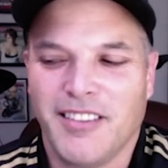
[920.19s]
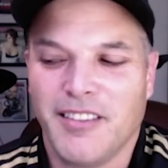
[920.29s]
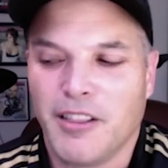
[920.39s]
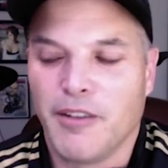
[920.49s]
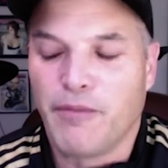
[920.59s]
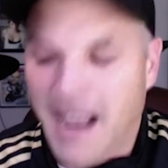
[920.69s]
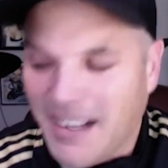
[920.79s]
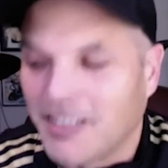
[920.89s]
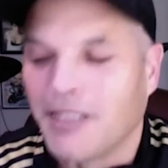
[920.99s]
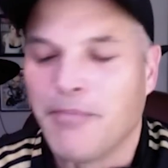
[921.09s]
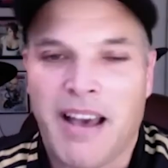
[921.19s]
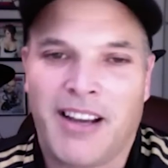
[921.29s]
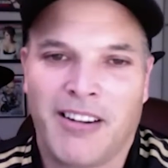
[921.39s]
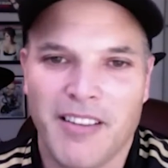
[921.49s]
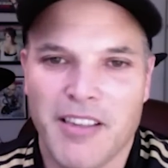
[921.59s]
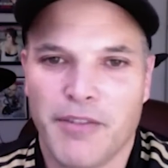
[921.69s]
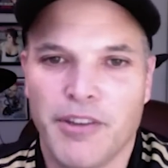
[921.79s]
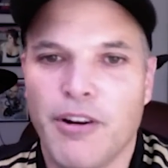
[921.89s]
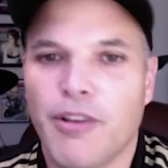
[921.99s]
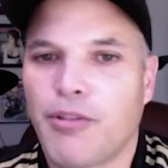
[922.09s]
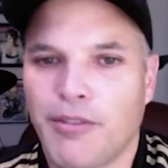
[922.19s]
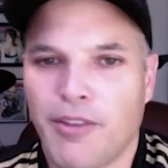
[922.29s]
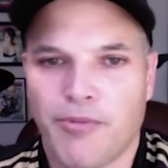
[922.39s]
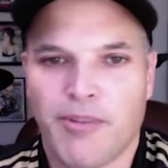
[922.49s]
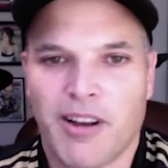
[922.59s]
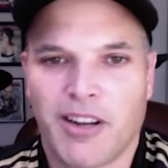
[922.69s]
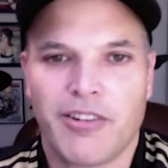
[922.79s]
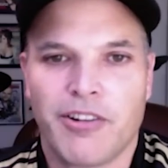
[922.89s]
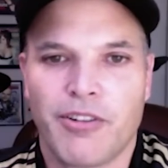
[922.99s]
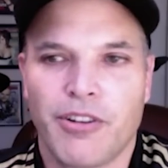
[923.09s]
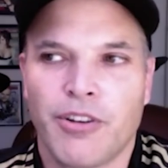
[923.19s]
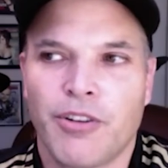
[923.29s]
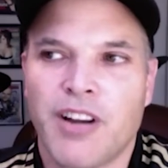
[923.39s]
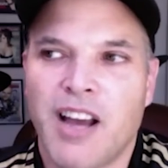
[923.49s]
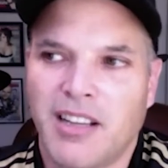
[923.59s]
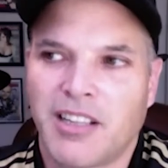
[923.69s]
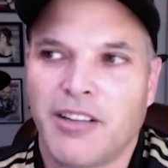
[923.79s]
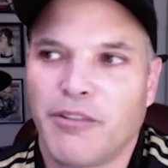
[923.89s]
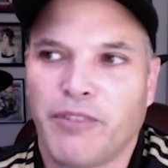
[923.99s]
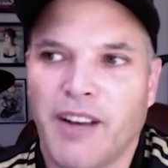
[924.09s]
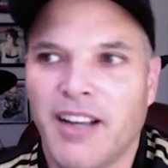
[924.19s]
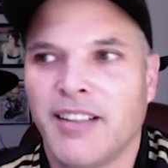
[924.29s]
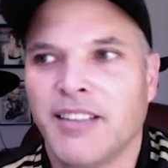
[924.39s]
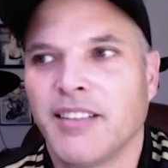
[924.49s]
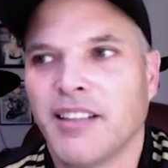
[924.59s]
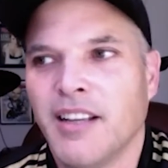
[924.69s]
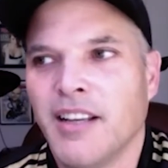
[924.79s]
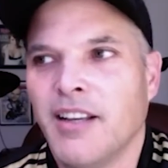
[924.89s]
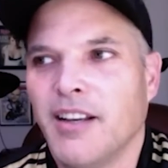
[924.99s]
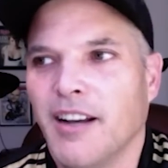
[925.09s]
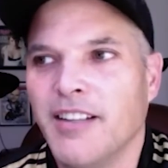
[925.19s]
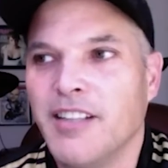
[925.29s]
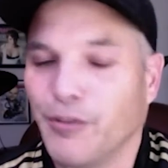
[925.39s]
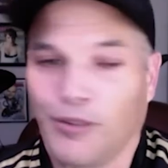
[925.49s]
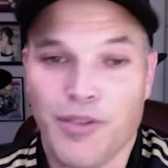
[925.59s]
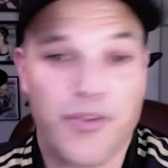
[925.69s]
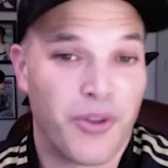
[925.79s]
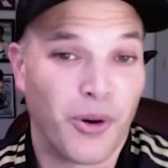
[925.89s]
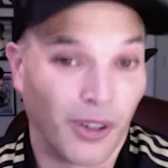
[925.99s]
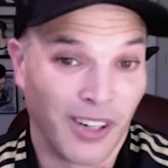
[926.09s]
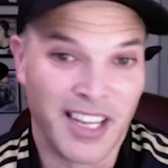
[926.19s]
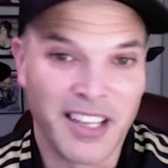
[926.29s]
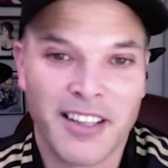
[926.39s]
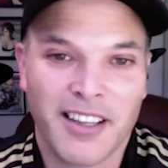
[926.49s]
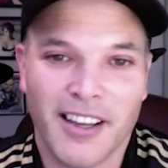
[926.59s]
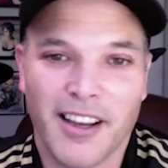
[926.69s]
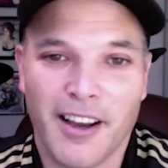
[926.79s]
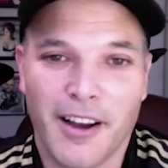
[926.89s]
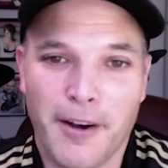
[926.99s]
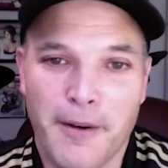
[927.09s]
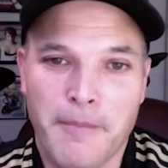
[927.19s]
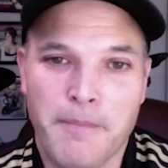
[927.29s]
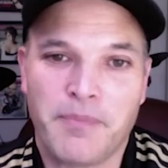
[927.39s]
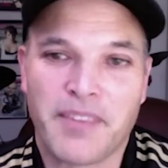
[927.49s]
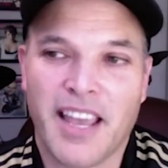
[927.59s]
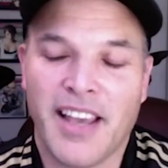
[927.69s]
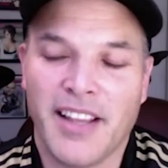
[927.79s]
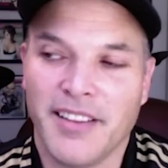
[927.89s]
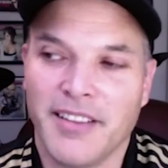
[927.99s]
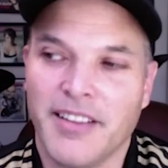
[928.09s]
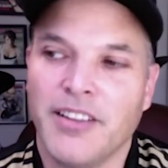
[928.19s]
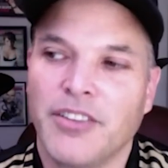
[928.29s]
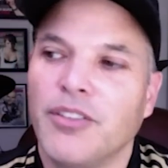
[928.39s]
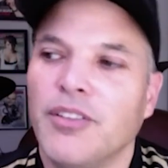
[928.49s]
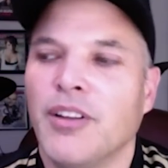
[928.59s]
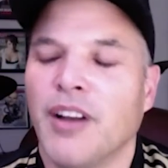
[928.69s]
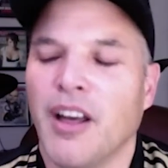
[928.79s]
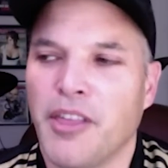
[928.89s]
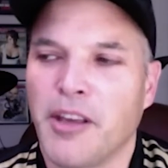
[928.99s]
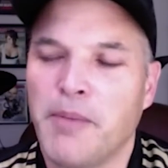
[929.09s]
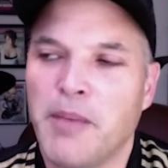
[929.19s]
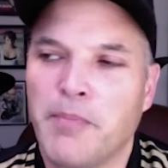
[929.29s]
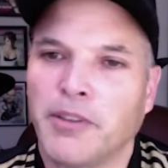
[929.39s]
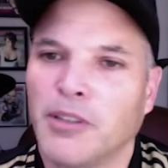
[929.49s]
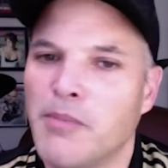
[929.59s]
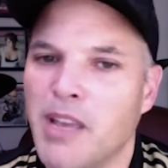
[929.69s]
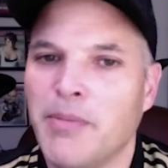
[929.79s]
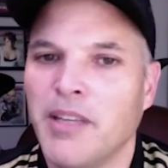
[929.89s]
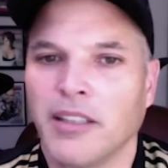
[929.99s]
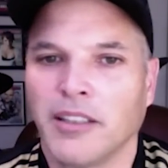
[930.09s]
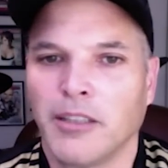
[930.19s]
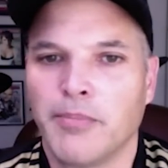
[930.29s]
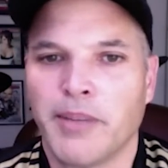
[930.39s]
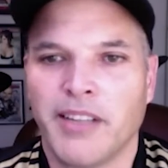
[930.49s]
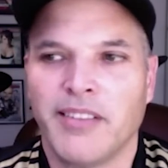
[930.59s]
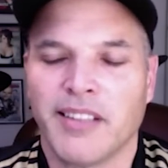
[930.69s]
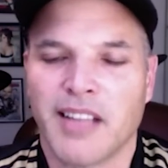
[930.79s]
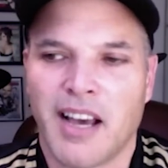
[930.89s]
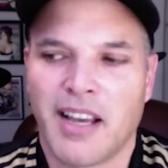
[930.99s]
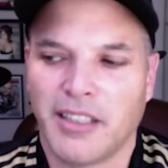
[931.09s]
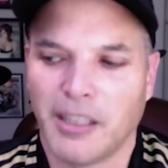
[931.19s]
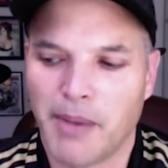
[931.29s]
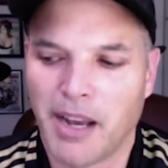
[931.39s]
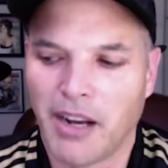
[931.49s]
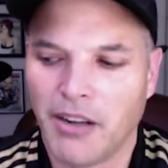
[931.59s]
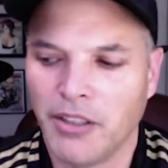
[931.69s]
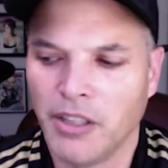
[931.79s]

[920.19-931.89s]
fact of the matter is, if you go through this record, you're not going to find a different story. Right. And I think people are maybe a little bit in denial about,